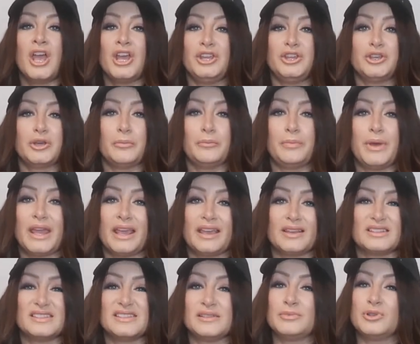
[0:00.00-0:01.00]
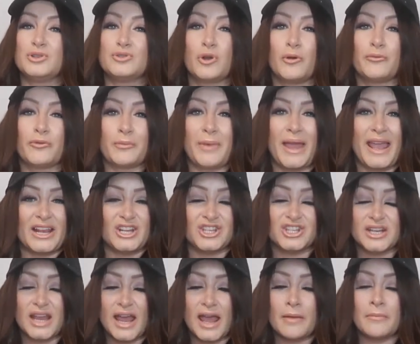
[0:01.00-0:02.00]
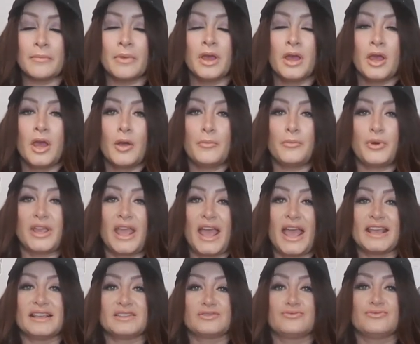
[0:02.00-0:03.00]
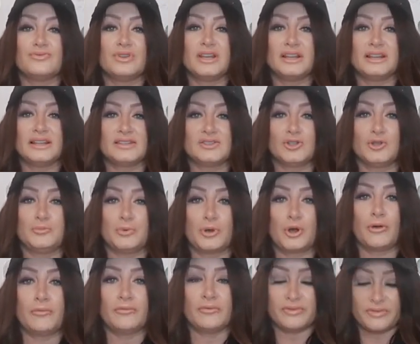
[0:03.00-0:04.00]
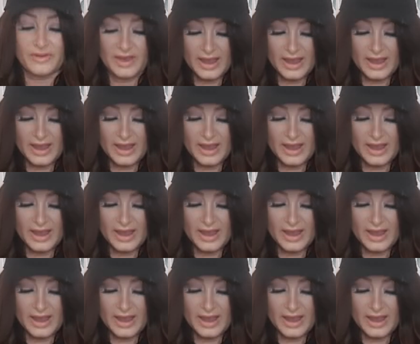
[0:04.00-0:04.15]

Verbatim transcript: You can pick similar up from H&M, but yeah, it's really super comfy.